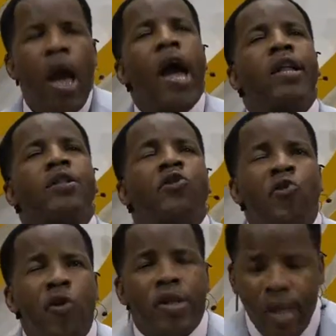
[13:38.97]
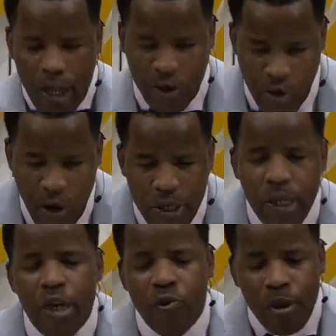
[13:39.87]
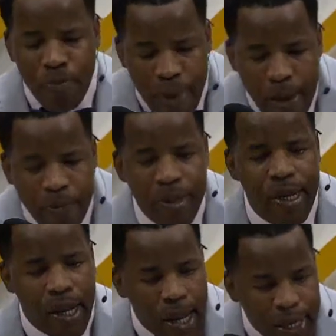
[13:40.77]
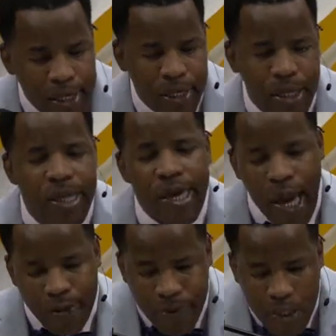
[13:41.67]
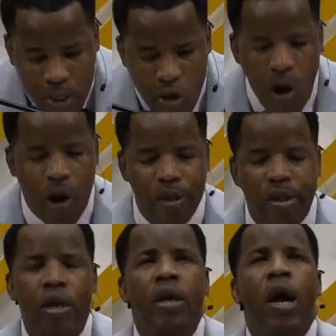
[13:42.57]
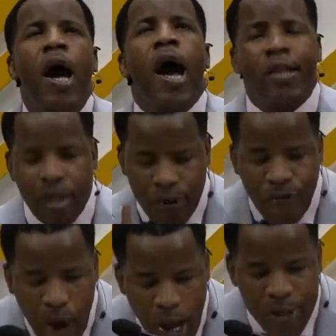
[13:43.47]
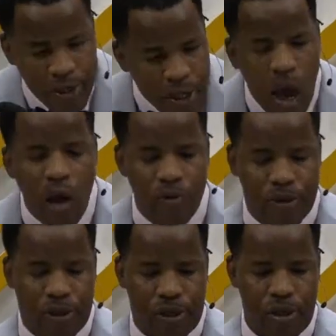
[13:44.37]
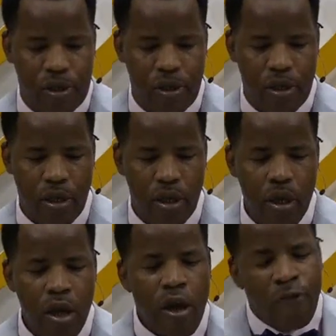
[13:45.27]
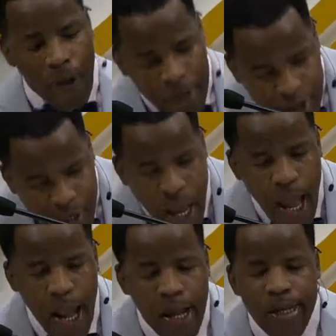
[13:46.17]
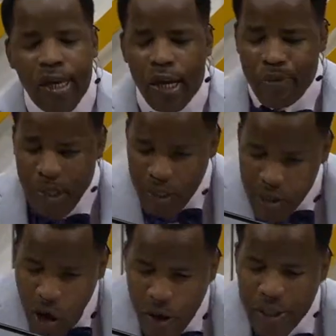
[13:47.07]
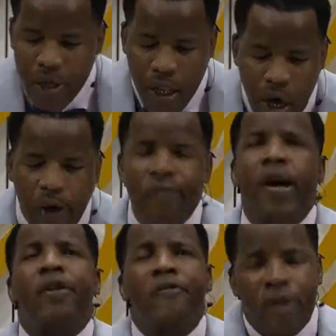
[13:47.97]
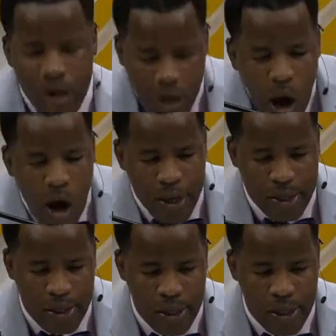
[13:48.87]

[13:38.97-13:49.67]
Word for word: And during that journey, he remembered the lesson he had been taught at his father's house. From a child, he had been taught to love and fear God.